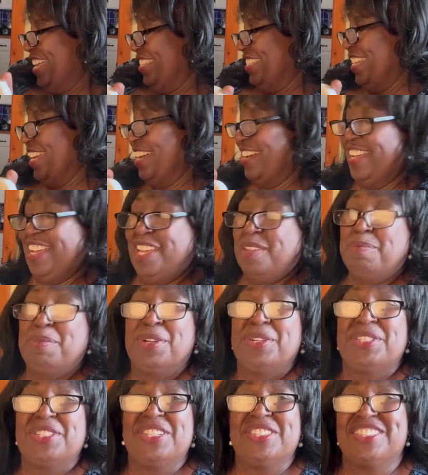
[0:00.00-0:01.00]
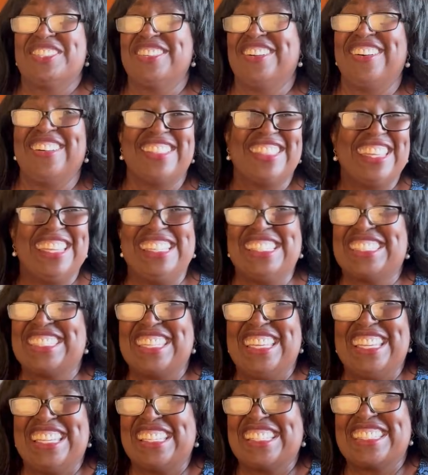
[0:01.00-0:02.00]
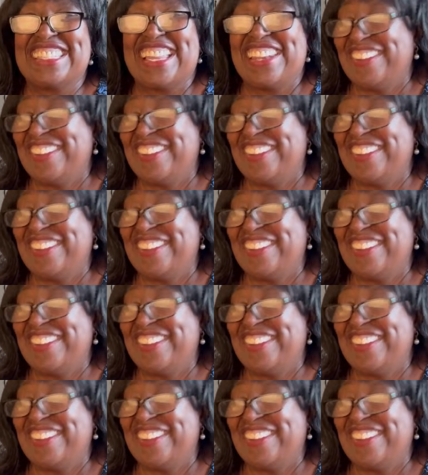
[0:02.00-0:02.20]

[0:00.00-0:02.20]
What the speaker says: Now, I purchased all these things.